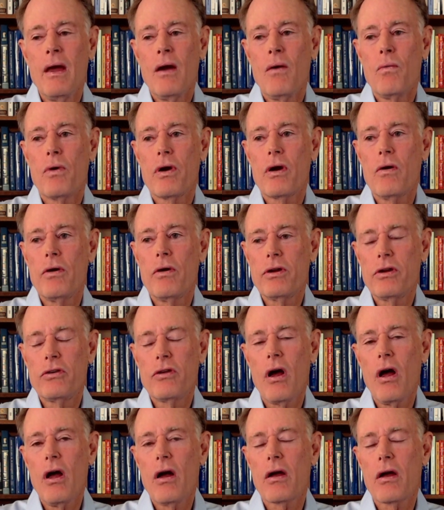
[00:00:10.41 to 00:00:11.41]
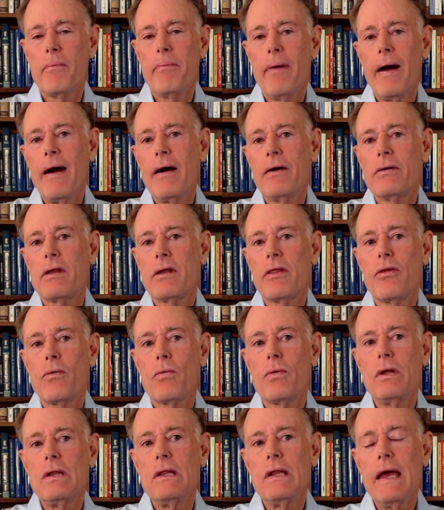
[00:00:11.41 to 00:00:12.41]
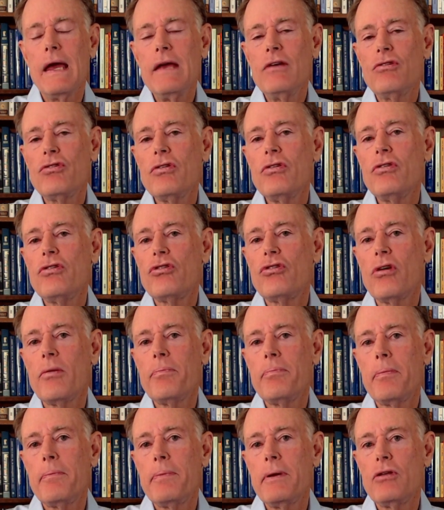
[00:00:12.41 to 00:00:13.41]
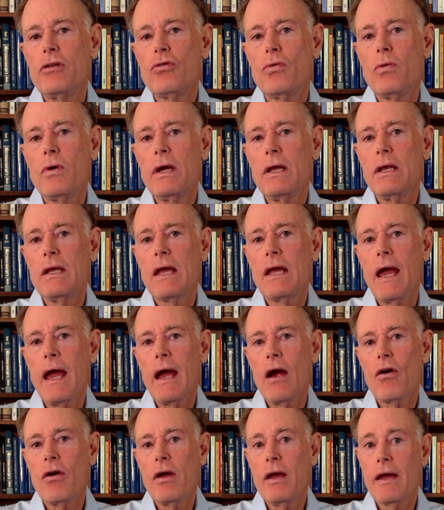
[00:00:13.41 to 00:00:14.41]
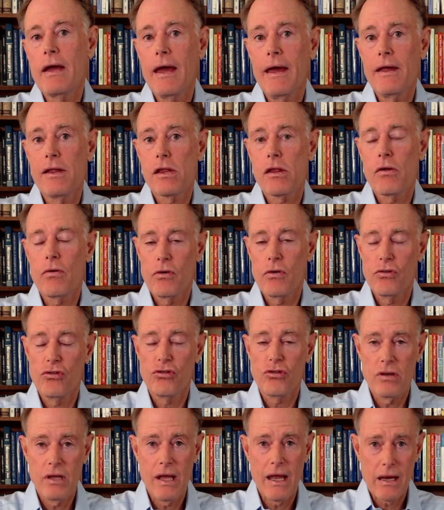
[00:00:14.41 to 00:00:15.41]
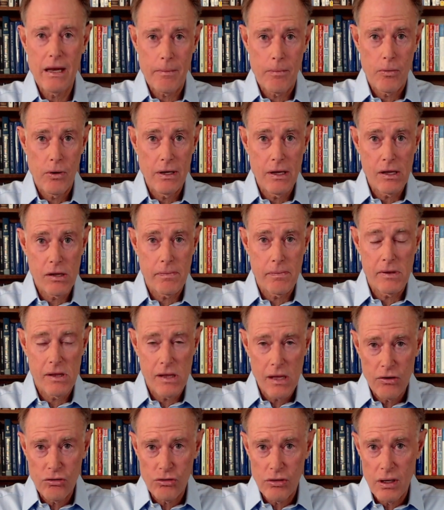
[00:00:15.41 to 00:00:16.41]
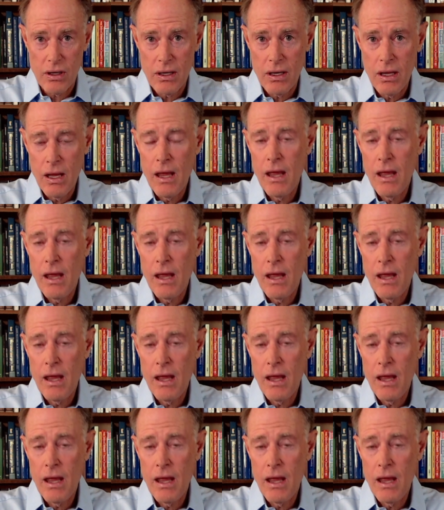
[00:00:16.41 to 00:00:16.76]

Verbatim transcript: We're going to talk about the relationship between carrying a certain genetic predisposition,